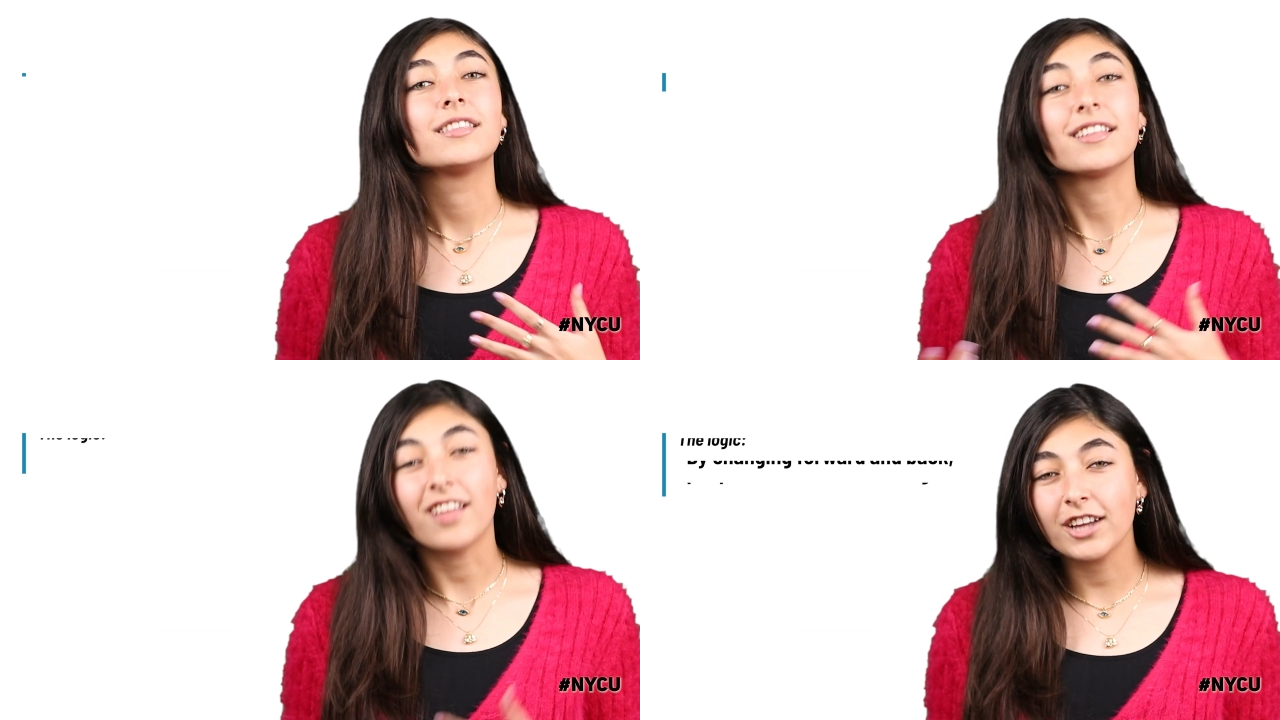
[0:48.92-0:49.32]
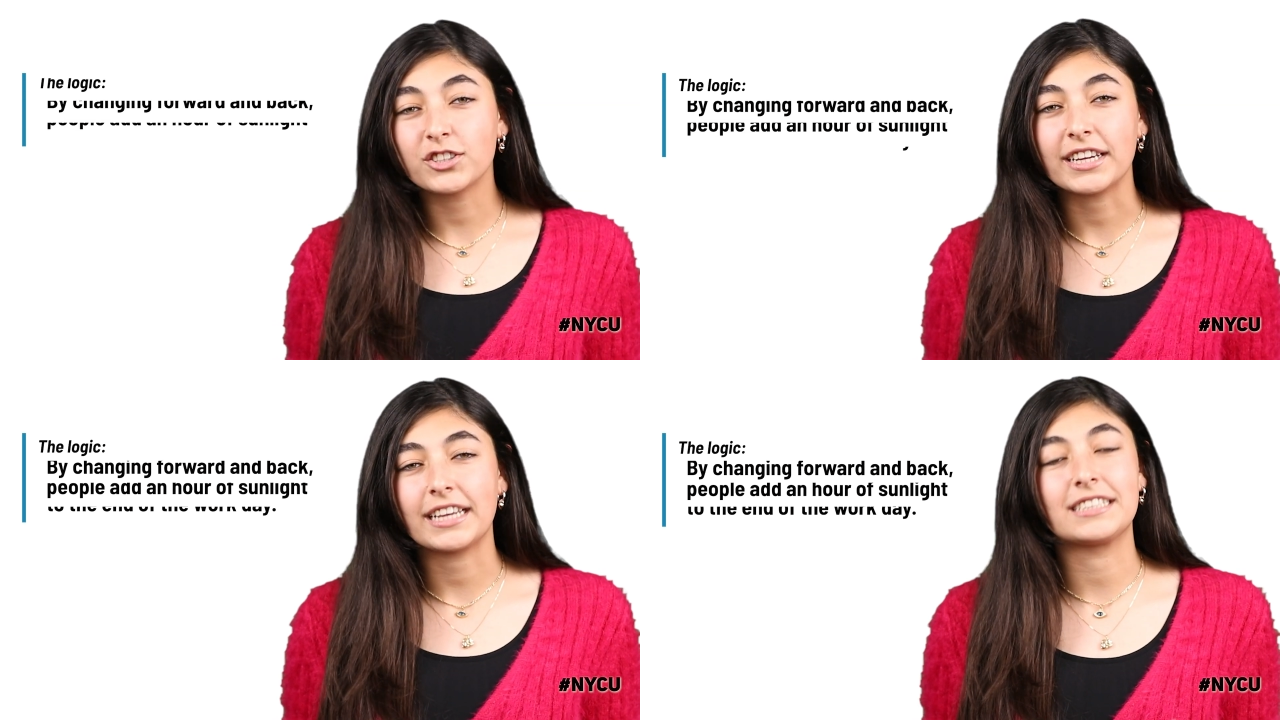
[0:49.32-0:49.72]
The
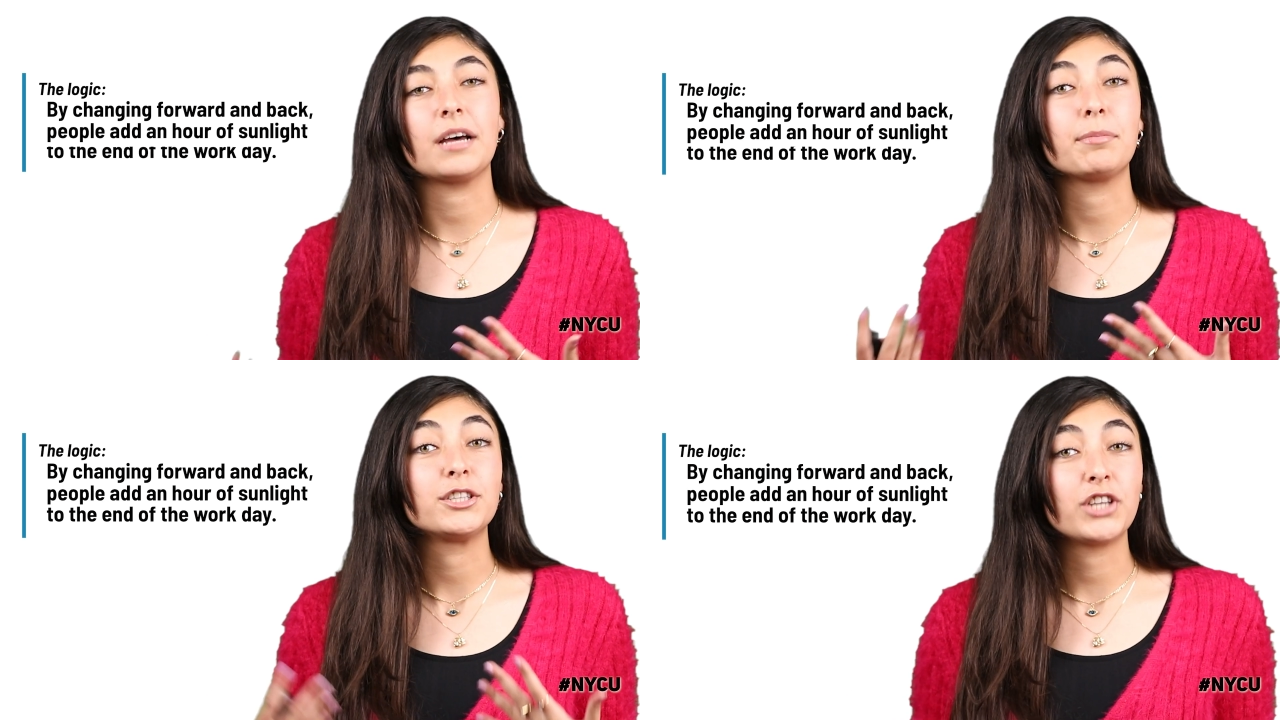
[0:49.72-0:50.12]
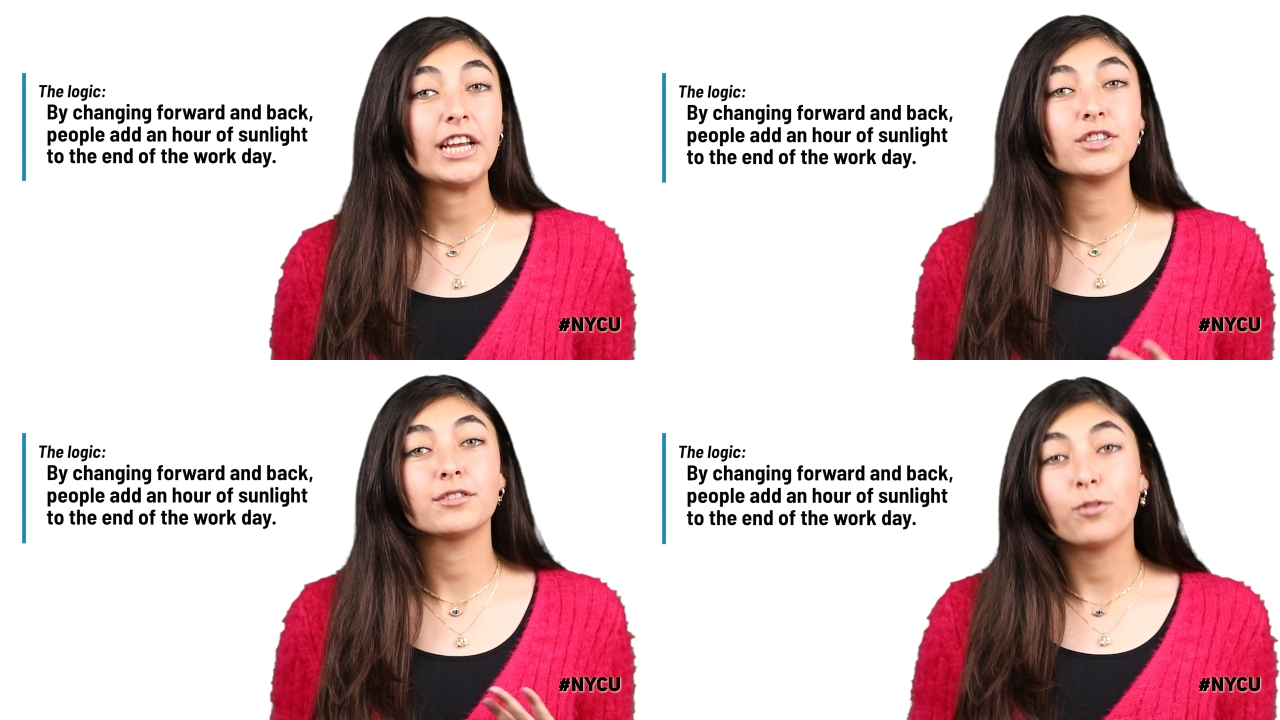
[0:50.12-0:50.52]
logic is that by
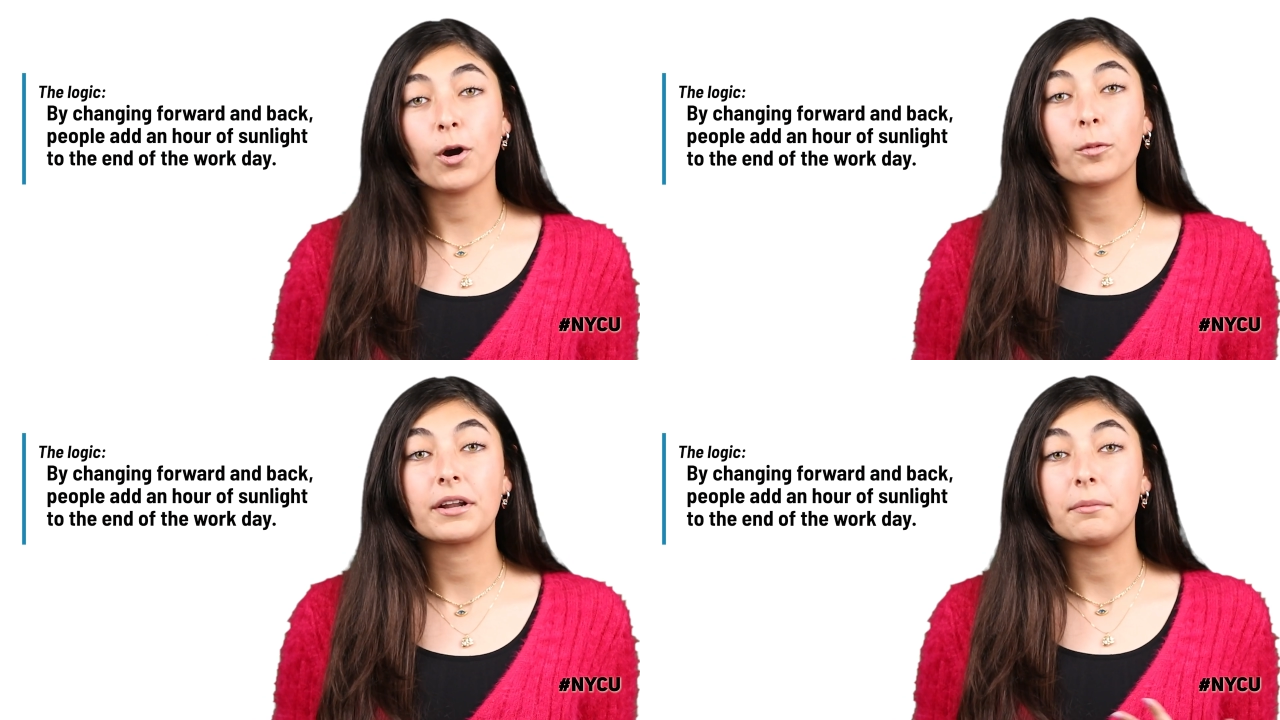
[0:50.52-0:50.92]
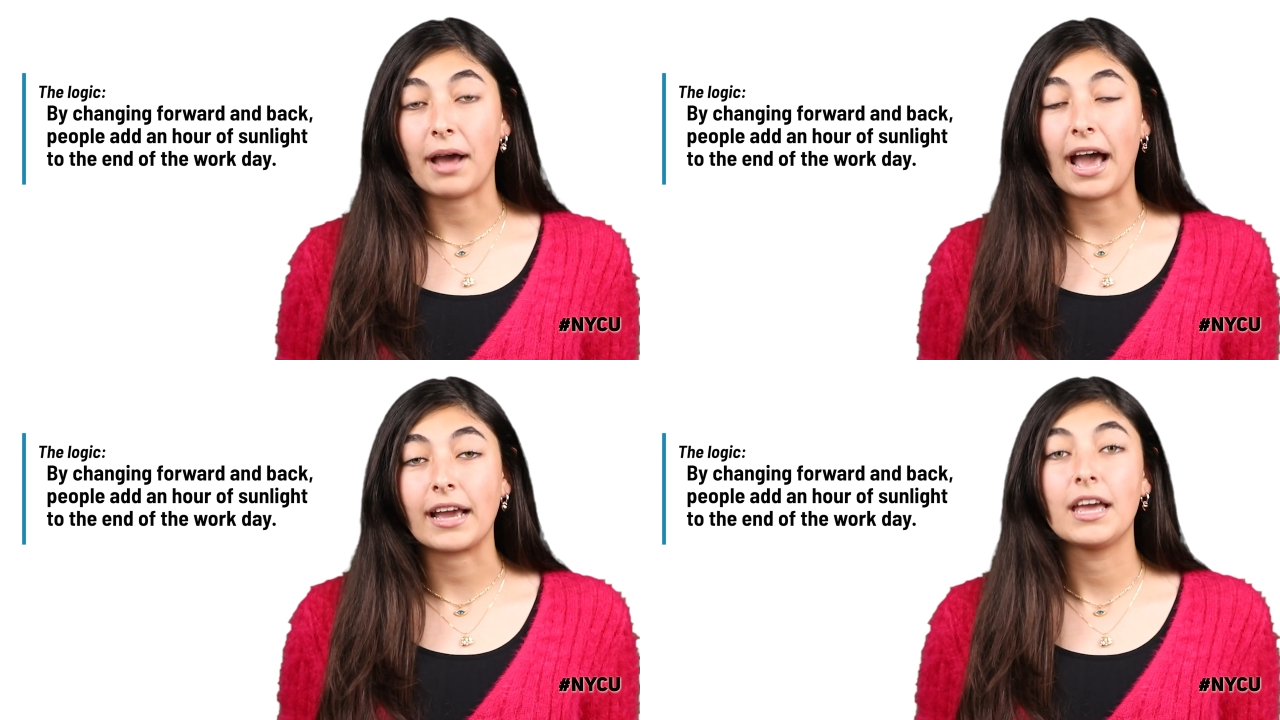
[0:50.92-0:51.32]
changing forward and
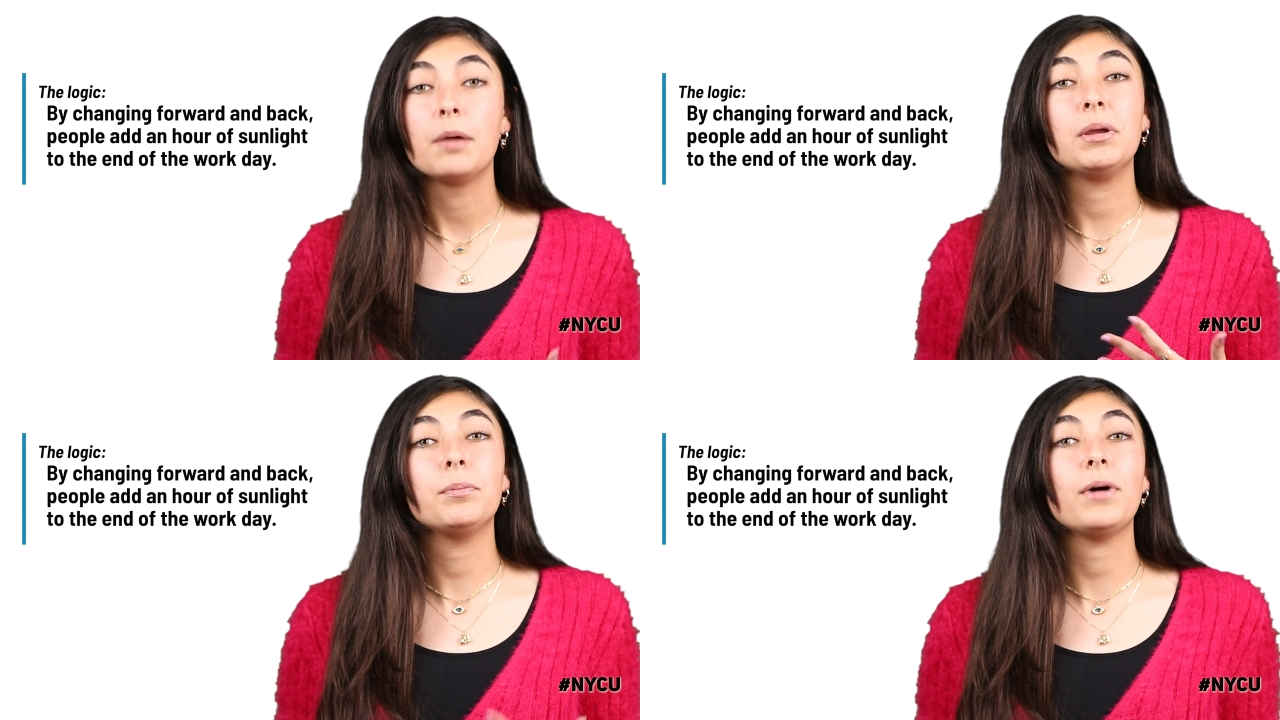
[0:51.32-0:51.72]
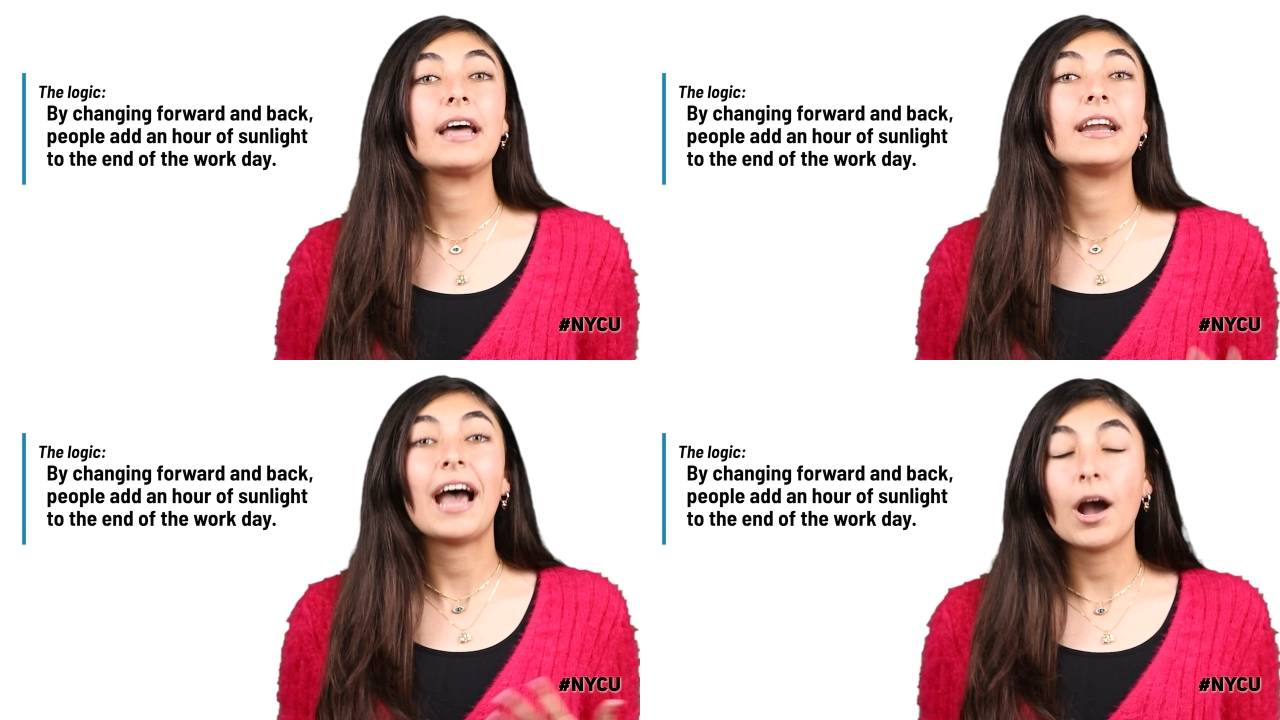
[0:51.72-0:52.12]
back, people
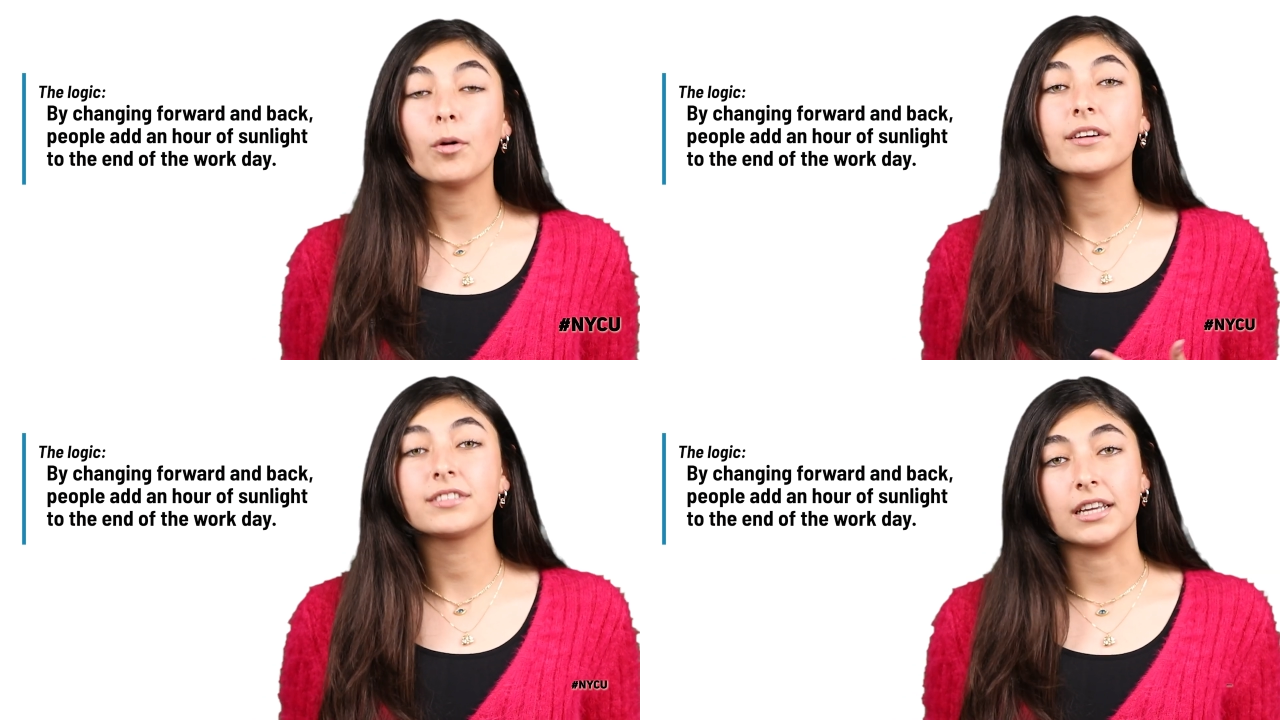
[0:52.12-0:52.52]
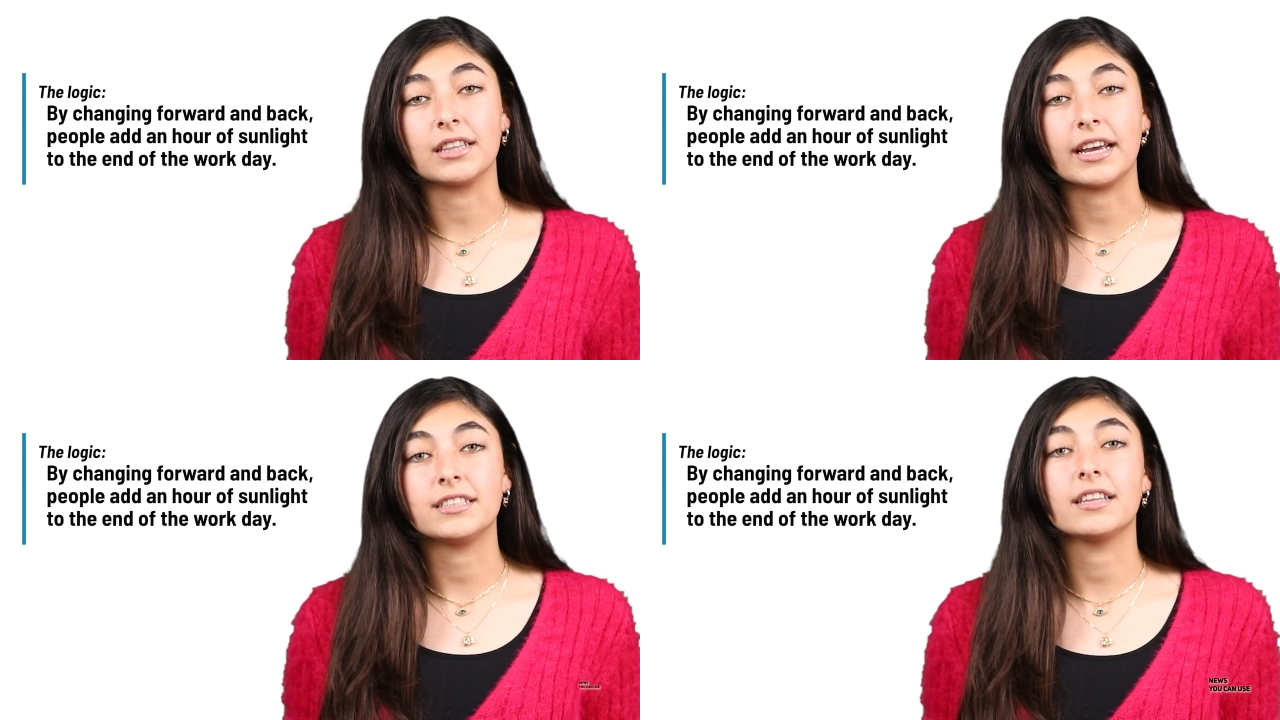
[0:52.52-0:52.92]
add an hour of
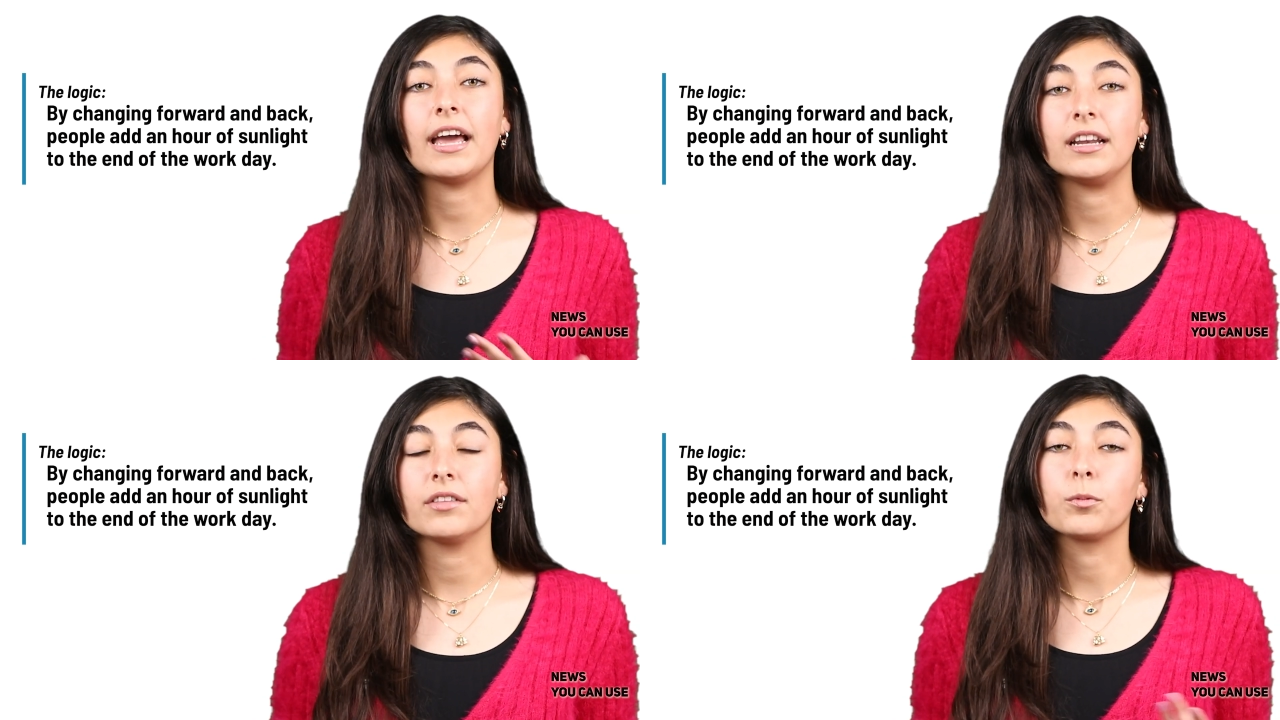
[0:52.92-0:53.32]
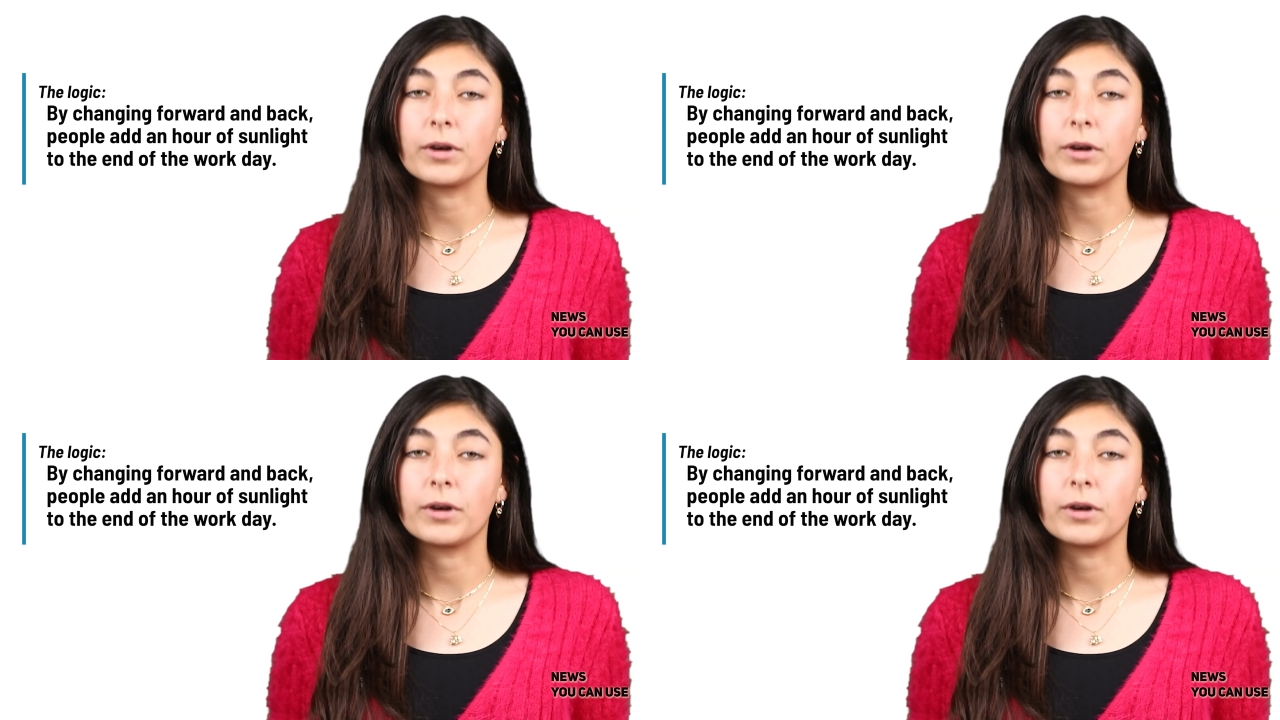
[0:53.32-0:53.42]
sunlight to the end of the